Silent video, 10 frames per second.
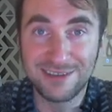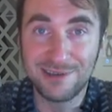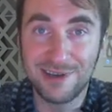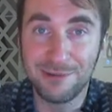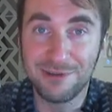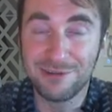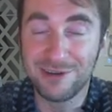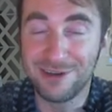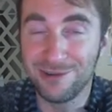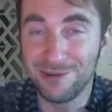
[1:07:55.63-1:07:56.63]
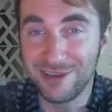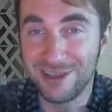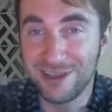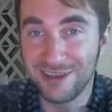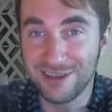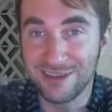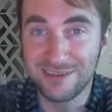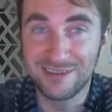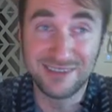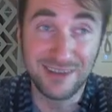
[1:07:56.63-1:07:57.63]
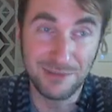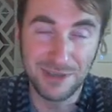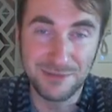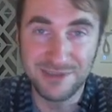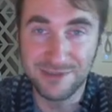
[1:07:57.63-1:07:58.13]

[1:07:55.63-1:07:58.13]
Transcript: however annoying and sometimes even